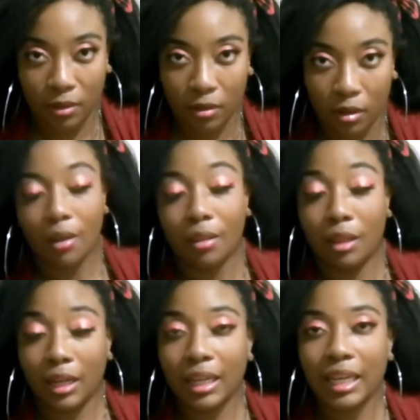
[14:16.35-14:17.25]

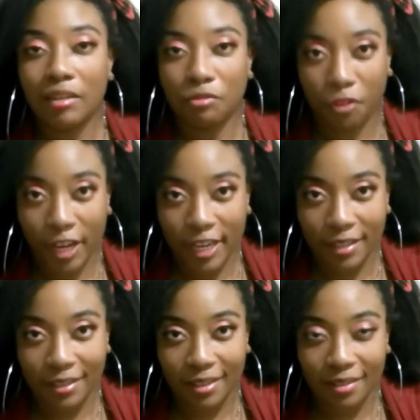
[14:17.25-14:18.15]
Then he
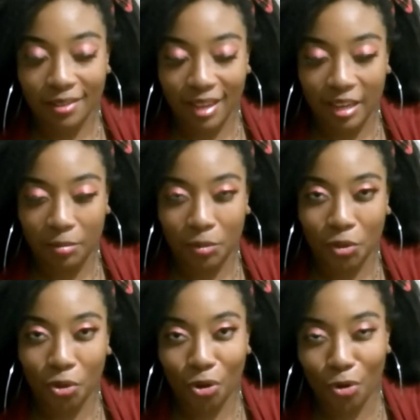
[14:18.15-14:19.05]
invites Snape to
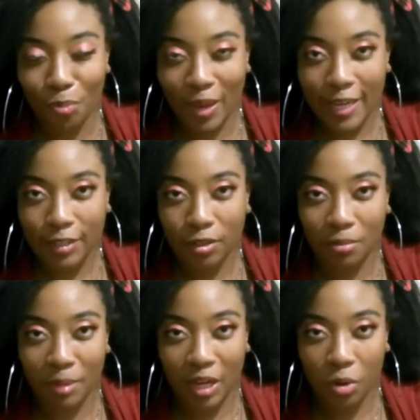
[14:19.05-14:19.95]
go back to the
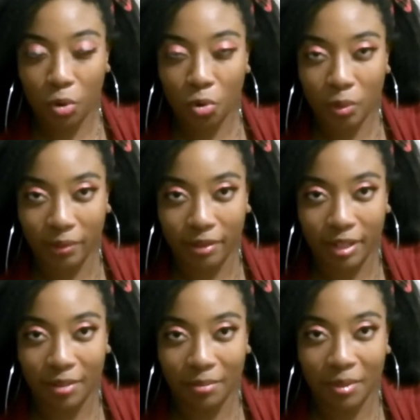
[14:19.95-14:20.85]
main hall with
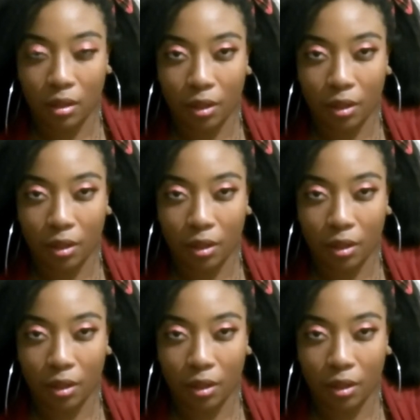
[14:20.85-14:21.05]
him